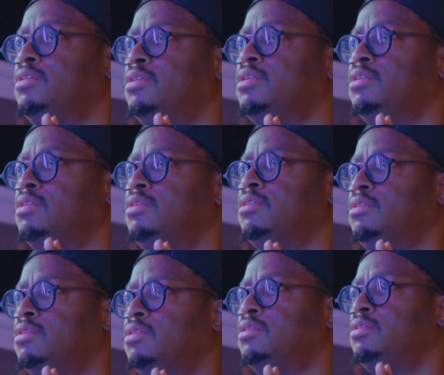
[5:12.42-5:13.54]

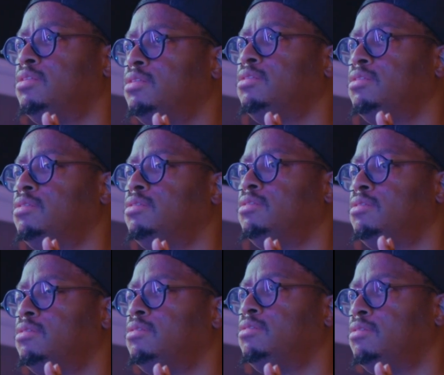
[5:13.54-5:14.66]

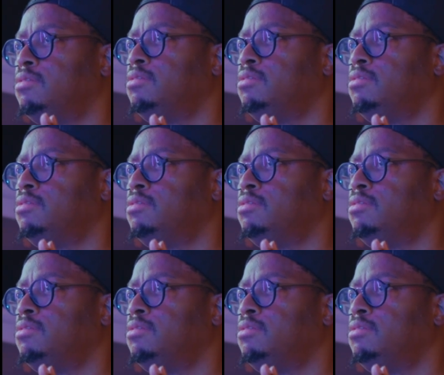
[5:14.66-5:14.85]
Nothing is said.